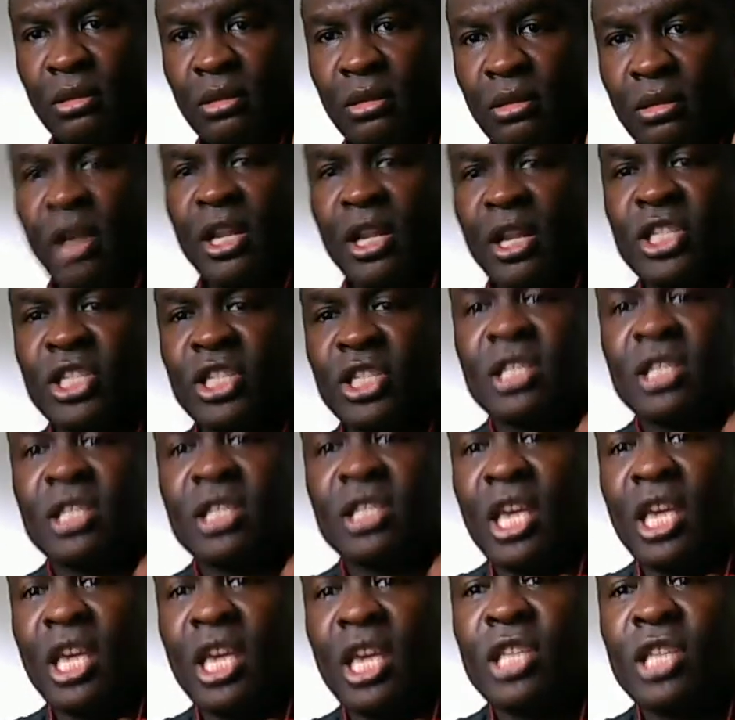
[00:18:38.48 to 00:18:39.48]
Unless
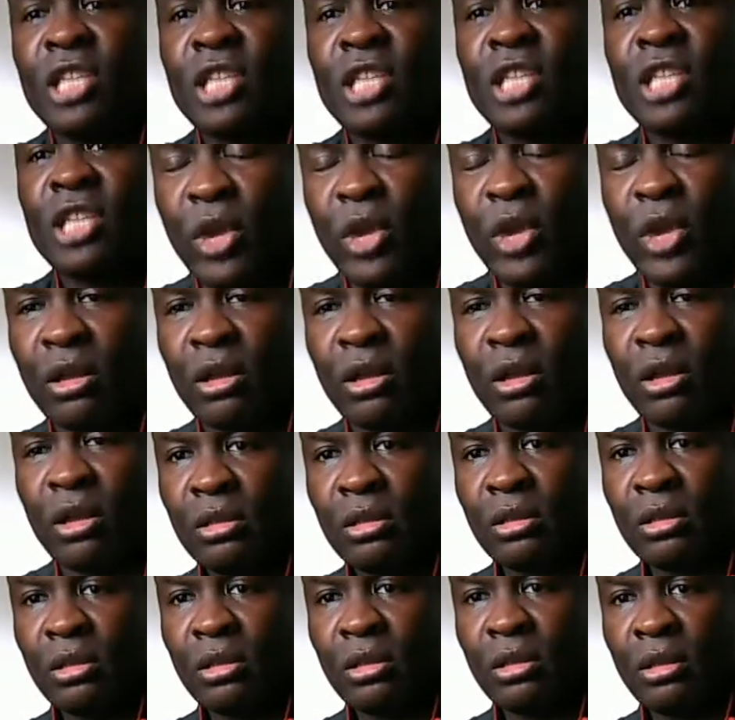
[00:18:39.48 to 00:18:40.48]
it's his will.
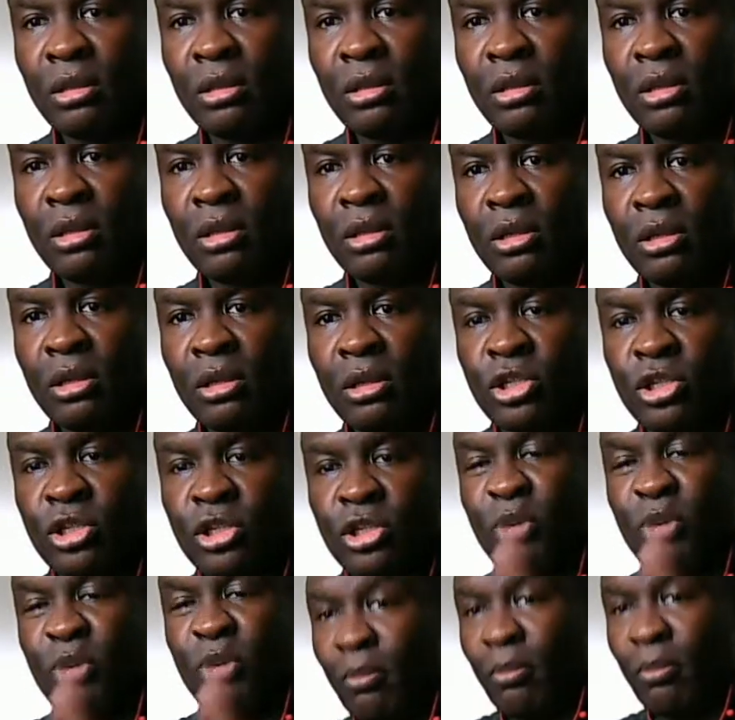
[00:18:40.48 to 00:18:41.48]
To
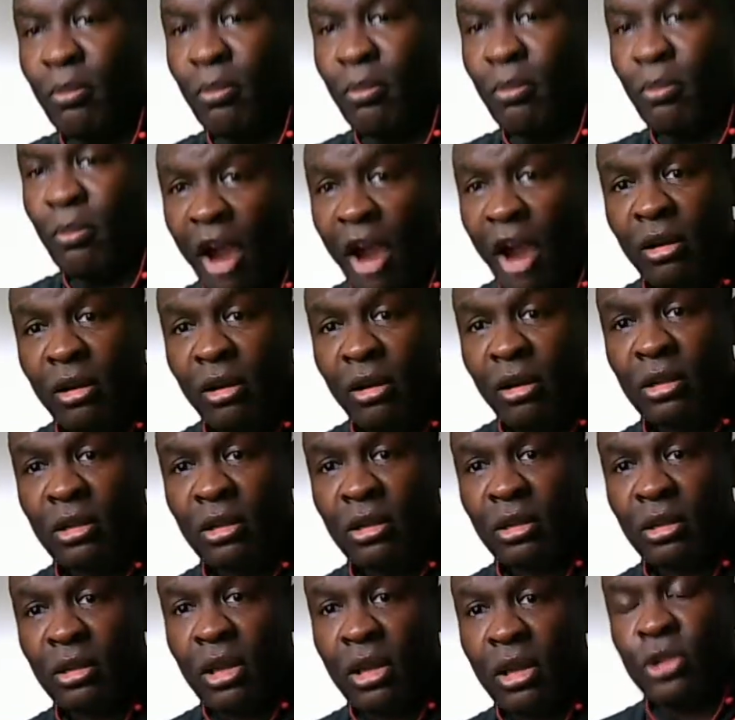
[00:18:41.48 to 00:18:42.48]
be a martyr?
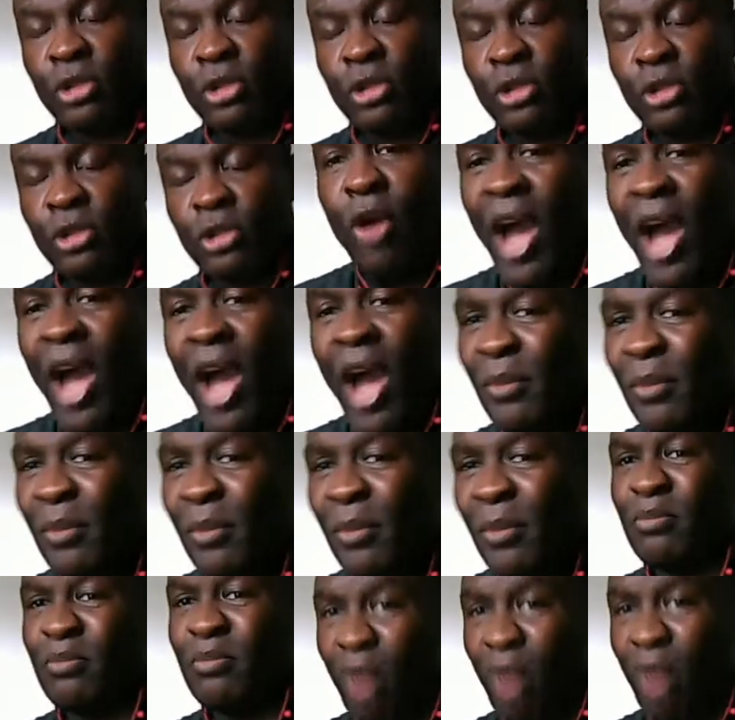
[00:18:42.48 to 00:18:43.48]
Do you know how
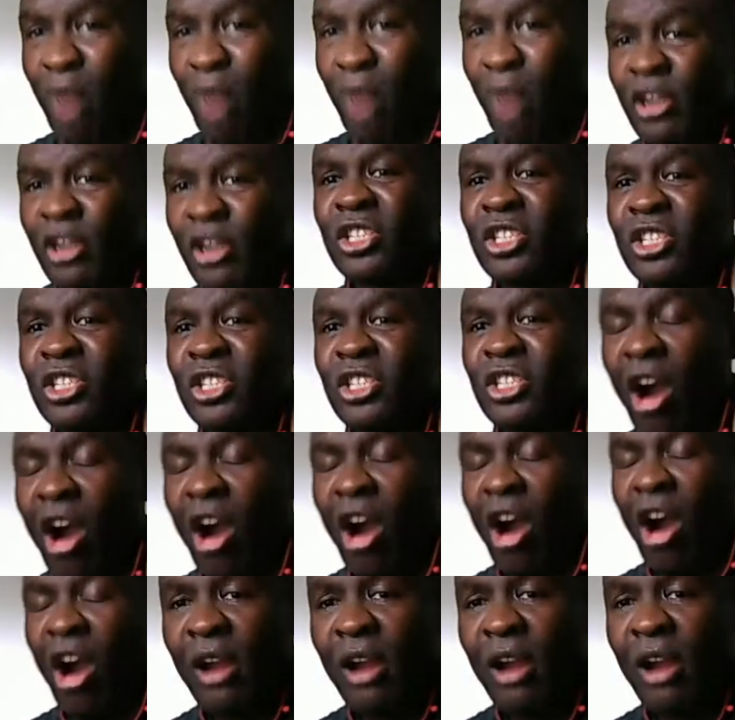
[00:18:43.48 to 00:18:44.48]
many martyrs there
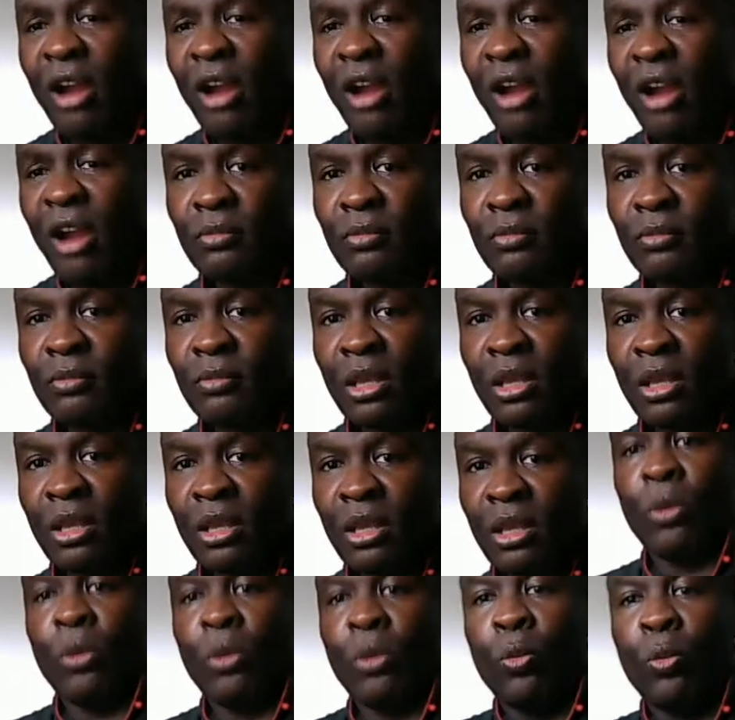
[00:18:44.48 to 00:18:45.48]
are?
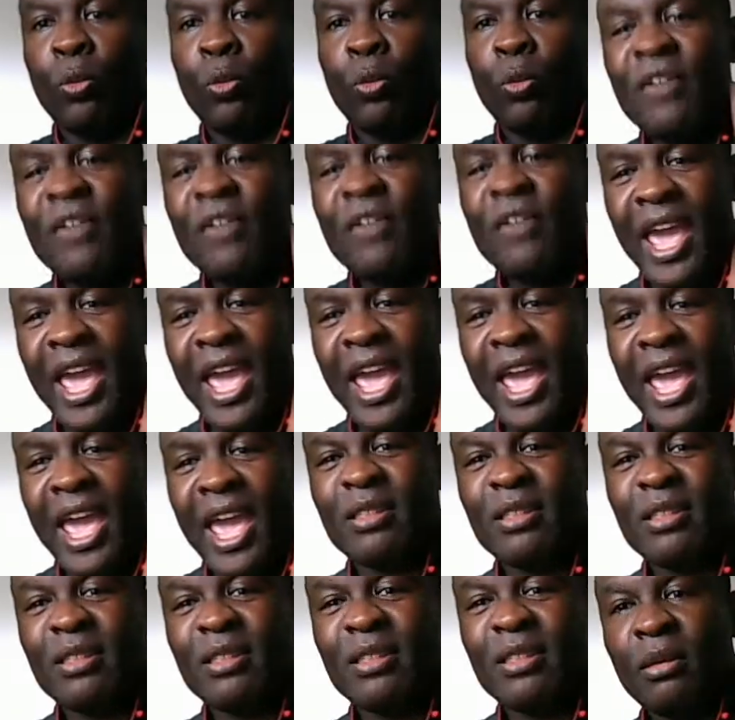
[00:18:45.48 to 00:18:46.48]
We have had
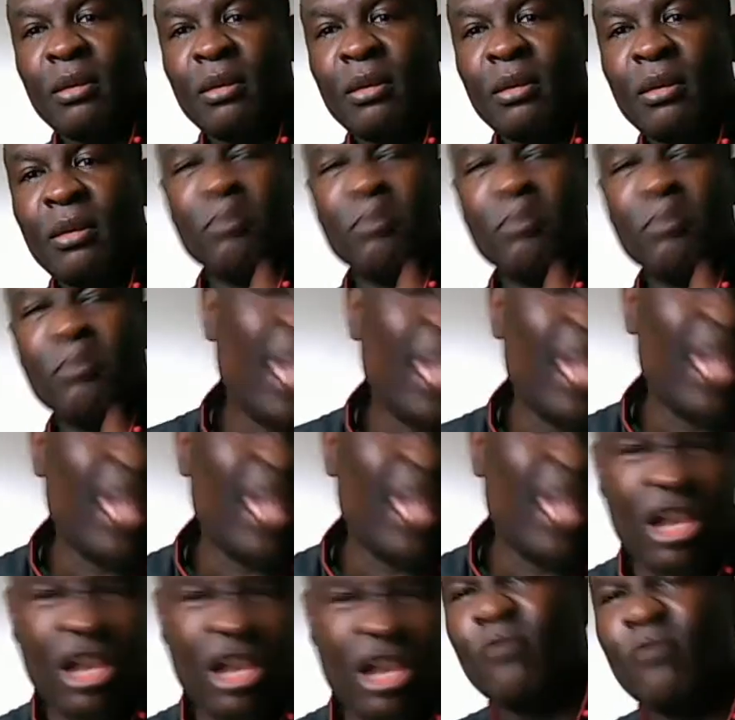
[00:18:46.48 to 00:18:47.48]

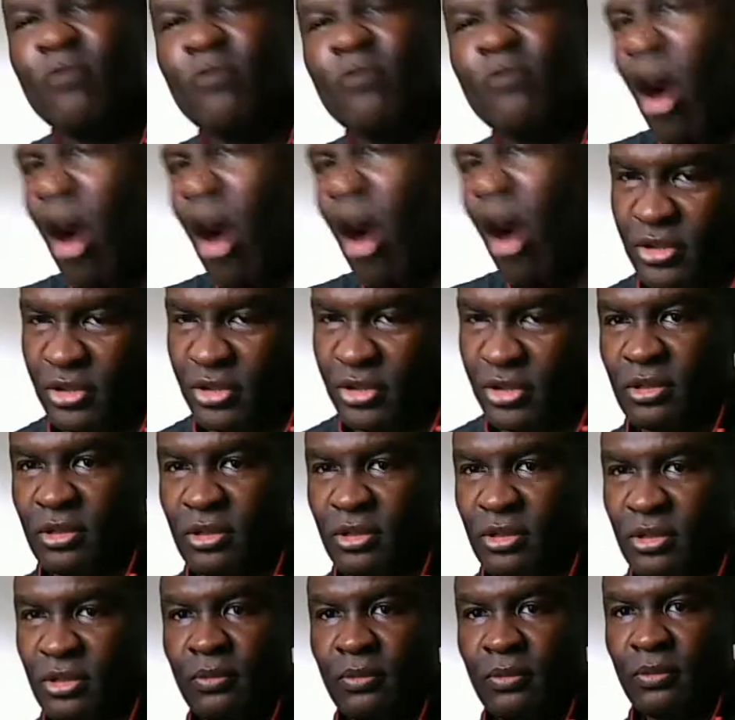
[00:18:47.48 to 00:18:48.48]
millions of martyrs.
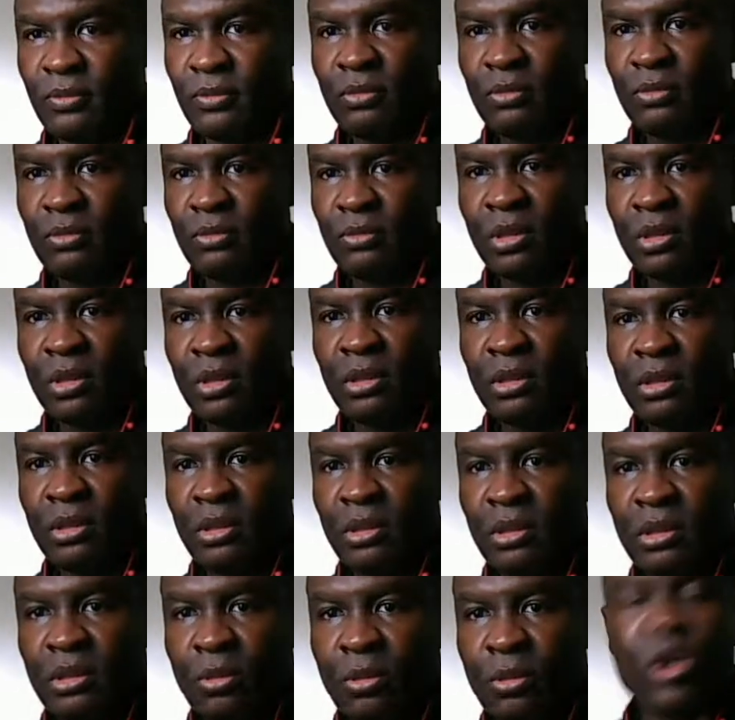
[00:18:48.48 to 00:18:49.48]

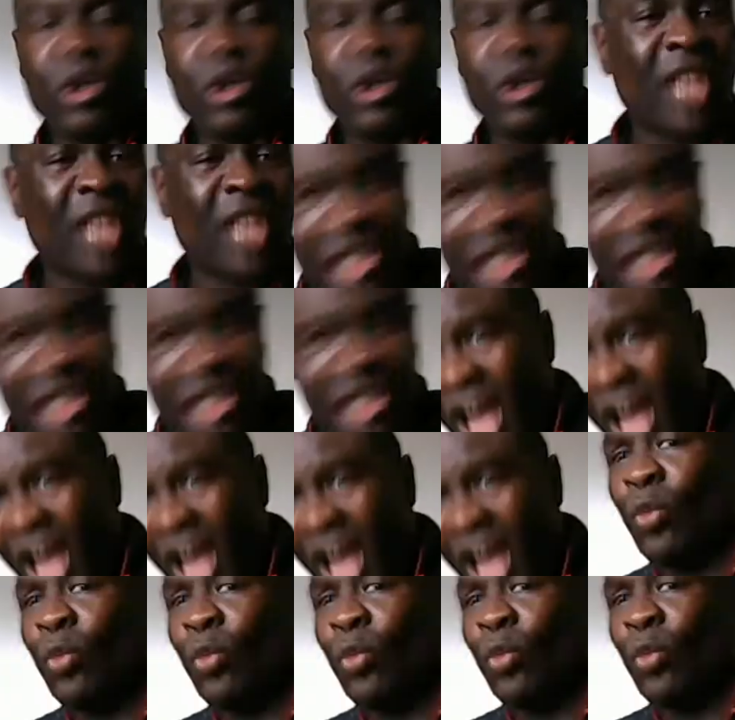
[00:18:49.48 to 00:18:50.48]
Was that
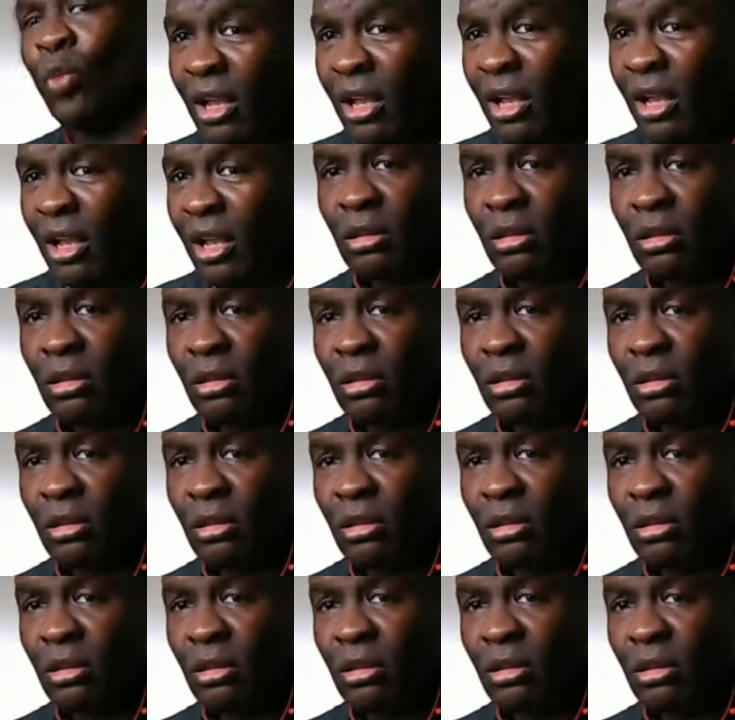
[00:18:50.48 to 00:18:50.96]
God's will?